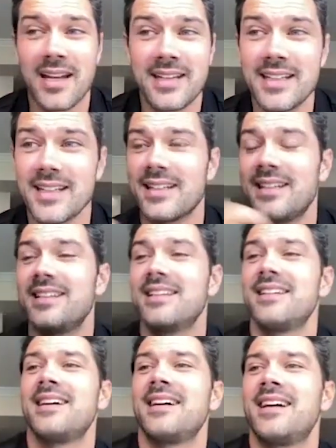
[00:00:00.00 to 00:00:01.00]
And I
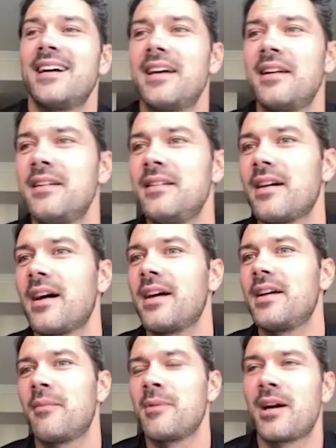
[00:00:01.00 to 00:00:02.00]
did. And
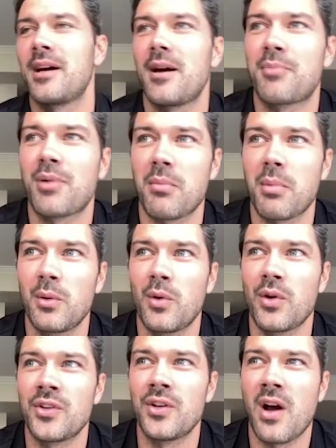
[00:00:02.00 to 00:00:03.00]
I, I mean, I, I probably
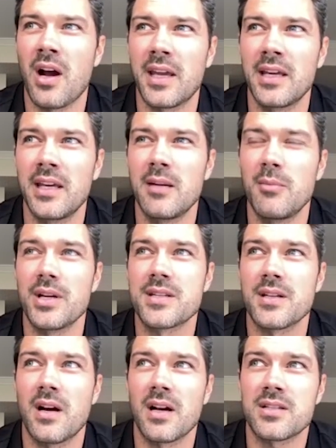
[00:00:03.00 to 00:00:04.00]
wasn't knocking
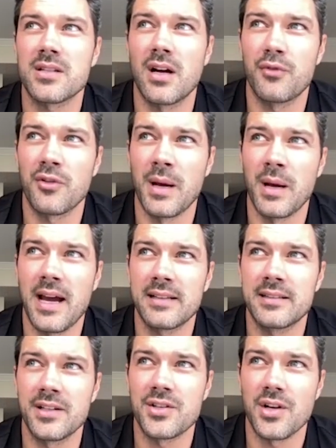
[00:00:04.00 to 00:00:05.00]
anybody's socks off with my
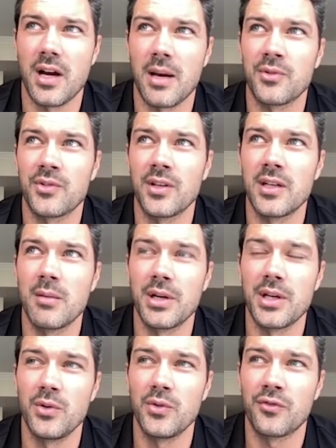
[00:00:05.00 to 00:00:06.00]
acting chops.
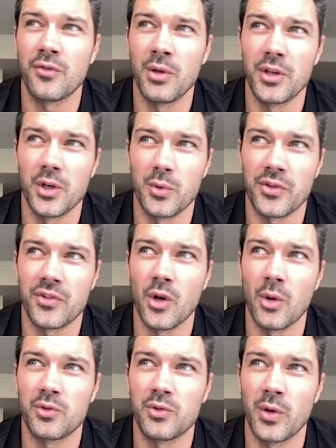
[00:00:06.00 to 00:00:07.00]
Anybody who's familiar with
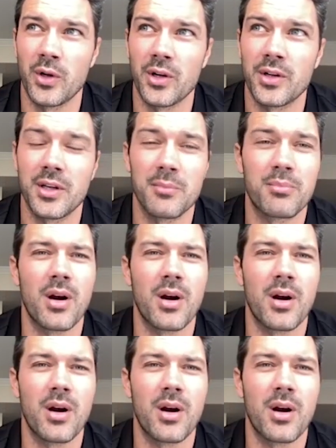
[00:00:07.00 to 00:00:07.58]
soap Twitter can